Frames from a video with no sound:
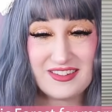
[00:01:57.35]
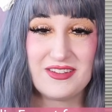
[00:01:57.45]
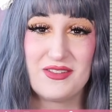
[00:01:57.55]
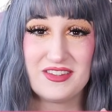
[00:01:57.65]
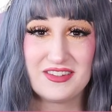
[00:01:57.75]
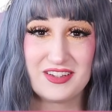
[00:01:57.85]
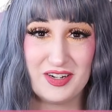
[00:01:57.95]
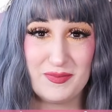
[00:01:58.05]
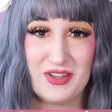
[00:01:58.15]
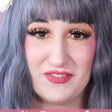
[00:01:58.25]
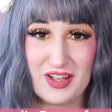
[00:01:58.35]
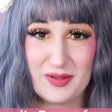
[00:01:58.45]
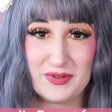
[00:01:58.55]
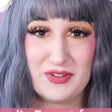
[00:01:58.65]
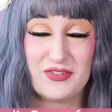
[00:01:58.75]
So this is going to be
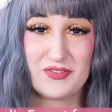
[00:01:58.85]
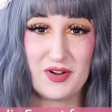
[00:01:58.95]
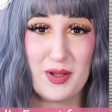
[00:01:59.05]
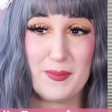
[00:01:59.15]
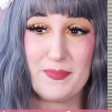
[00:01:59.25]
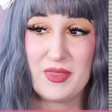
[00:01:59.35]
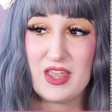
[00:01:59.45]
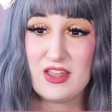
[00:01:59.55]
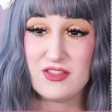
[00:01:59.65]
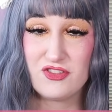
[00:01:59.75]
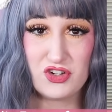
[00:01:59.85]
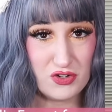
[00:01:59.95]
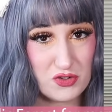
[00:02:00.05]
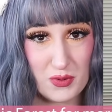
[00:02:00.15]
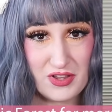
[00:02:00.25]
available from
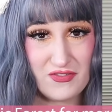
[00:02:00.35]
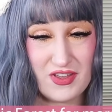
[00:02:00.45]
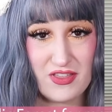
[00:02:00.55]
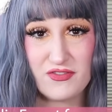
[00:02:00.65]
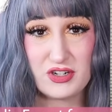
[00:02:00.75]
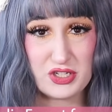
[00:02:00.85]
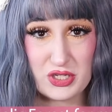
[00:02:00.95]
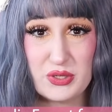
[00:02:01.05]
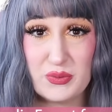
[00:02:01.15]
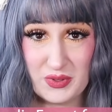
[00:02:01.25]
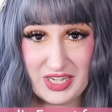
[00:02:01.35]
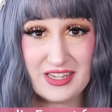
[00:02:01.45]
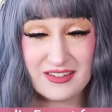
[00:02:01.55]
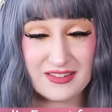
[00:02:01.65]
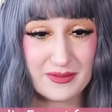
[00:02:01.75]
June twenty-fifth for two
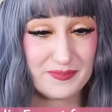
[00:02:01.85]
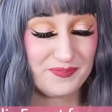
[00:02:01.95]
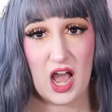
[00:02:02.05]
weeks.